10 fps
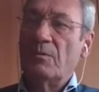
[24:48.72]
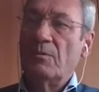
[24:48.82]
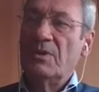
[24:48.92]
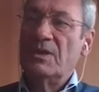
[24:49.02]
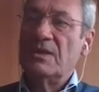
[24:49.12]

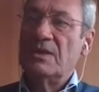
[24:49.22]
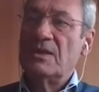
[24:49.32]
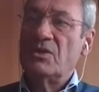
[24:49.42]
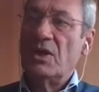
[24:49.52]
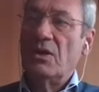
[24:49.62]
Mrs.
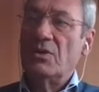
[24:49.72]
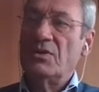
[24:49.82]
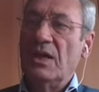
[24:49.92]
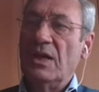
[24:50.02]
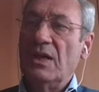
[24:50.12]

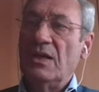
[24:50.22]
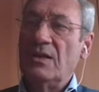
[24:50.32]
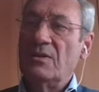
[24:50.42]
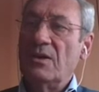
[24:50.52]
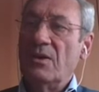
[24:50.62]
Charlotte
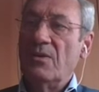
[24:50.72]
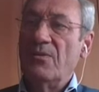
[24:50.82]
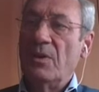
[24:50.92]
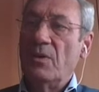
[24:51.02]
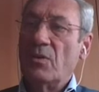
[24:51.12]
Arendt
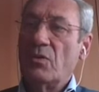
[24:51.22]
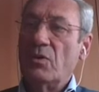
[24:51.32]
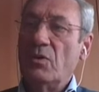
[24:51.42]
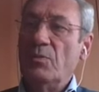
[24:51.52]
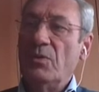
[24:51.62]
of our
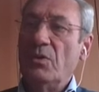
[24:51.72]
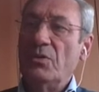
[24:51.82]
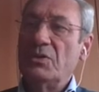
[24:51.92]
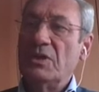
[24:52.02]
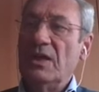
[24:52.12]
group
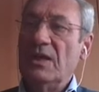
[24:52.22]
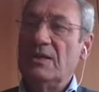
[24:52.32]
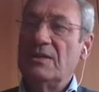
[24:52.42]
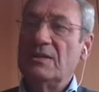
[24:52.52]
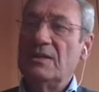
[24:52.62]
looked
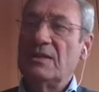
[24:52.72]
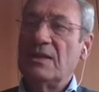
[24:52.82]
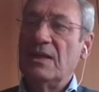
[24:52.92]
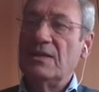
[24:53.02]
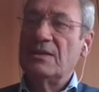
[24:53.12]
at the
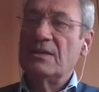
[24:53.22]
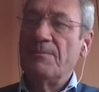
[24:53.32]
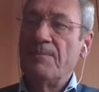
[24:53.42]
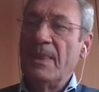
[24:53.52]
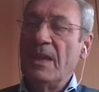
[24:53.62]

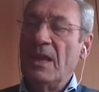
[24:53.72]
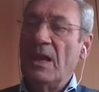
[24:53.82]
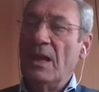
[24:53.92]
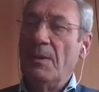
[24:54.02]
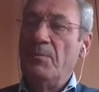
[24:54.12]

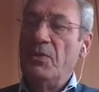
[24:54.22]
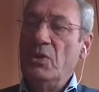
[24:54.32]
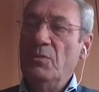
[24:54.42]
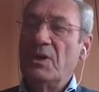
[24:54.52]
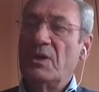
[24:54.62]

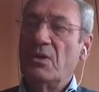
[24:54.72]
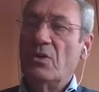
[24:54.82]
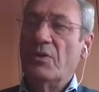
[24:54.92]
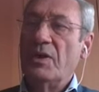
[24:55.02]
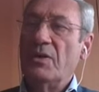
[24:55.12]
transpubic
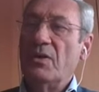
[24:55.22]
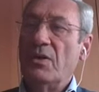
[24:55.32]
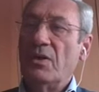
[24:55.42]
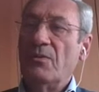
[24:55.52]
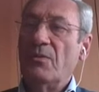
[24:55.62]

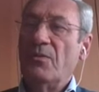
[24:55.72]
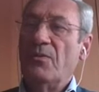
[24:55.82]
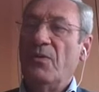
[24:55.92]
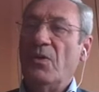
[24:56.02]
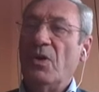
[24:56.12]
corridor
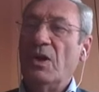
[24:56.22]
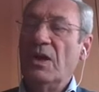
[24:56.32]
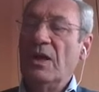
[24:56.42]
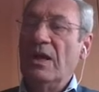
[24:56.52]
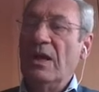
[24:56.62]
for
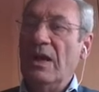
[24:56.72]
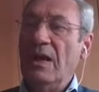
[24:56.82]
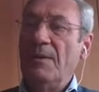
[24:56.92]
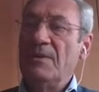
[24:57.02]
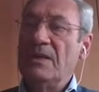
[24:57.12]

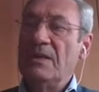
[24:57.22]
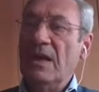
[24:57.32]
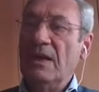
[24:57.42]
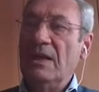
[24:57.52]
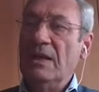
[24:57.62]

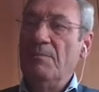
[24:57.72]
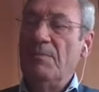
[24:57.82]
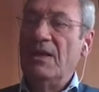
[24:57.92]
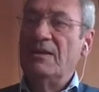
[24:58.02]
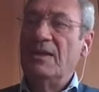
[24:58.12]

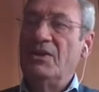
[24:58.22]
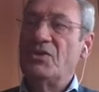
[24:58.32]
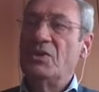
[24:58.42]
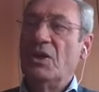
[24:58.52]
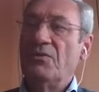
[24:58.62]

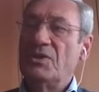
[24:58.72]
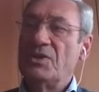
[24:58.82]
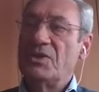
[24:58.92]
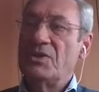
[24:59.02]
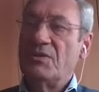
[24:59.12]
implantation of a
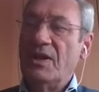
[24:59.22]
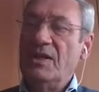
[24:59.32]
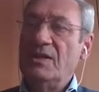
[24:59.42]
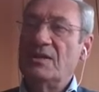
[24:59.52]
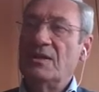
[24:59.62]

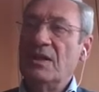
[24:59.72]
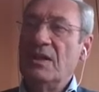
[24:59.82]
straight